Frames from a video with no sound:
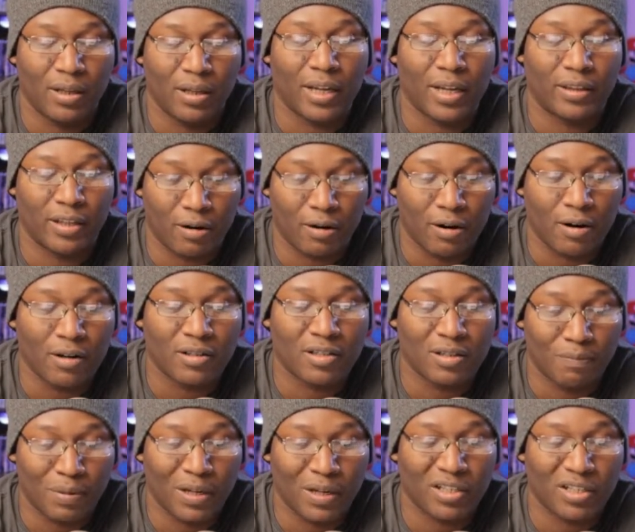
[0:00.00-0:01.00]
Like there are
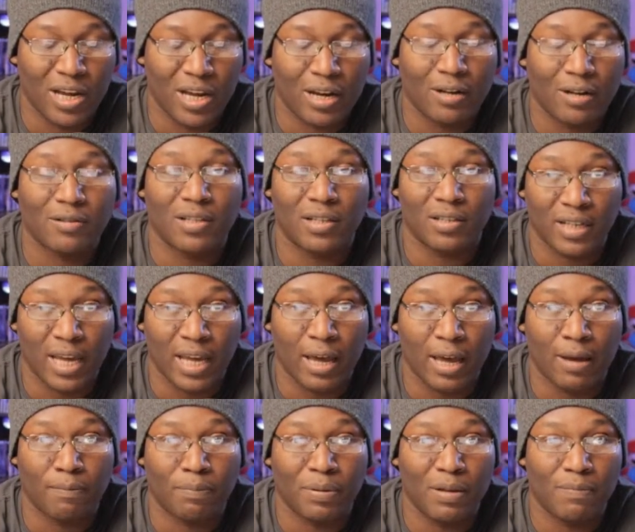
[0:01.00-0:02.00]
some big channels that
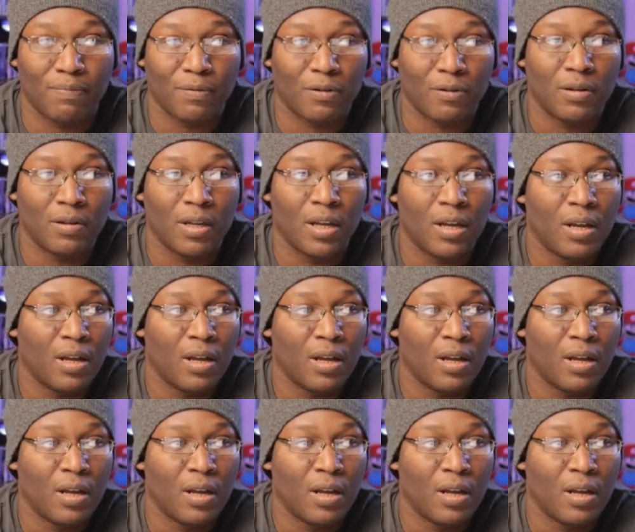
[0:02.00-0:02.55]
scam people,